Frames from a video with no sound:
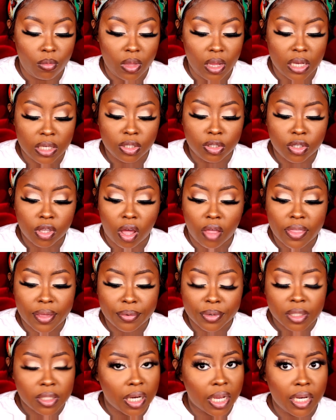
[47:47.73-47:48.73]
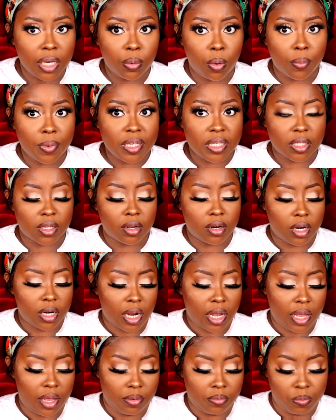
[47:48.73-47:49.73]
And you saw they were shiny when we started. I
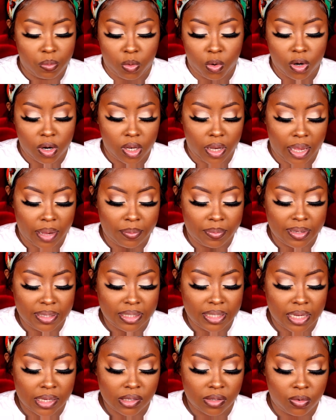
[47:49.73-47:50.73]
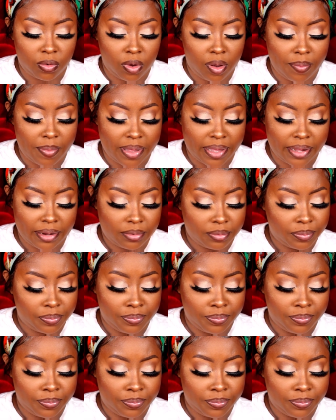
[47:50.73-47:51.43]
had more like blistex on, but